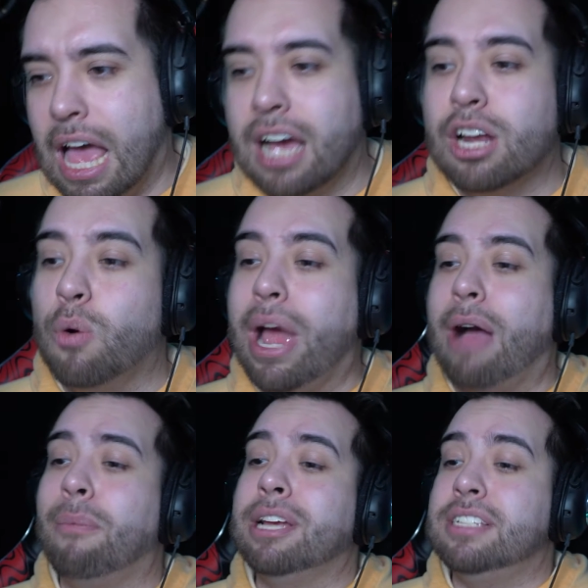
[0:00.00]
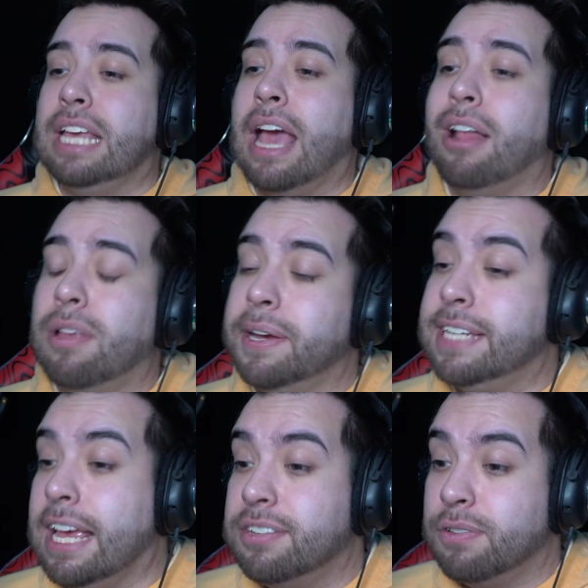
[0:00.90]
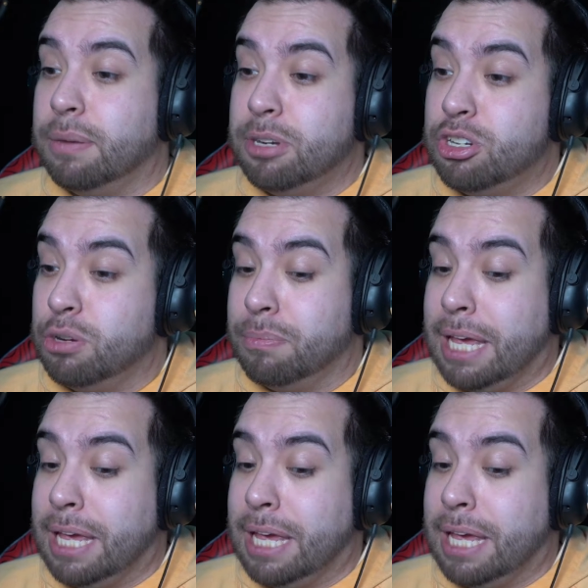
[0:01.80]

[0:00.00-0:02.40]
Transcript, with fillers: I'm gonna wait. I want to see how long it takes for him to shoot